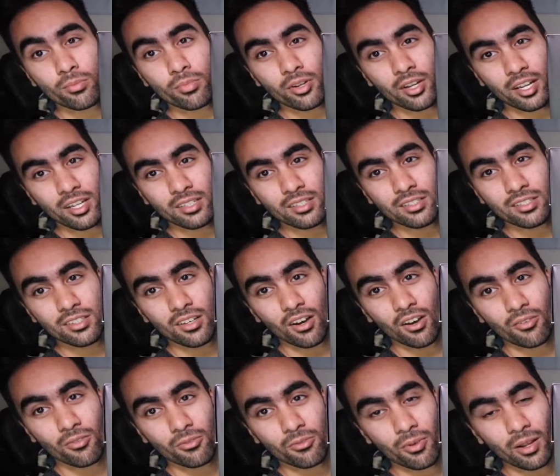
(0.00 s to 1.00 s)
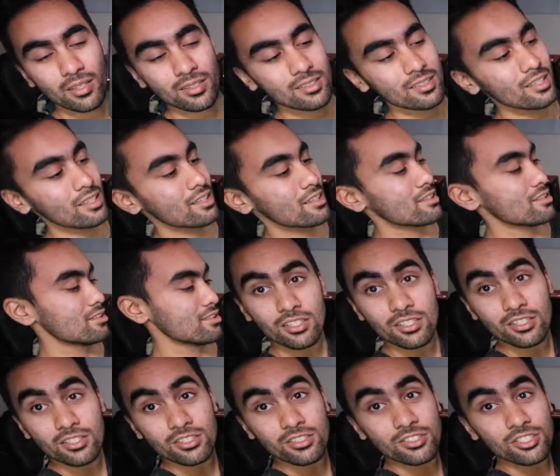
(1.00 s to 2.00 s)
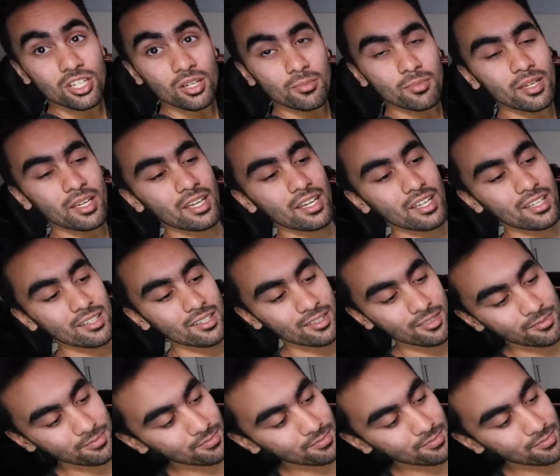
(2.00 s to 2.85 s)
Brand right there. Jumpman,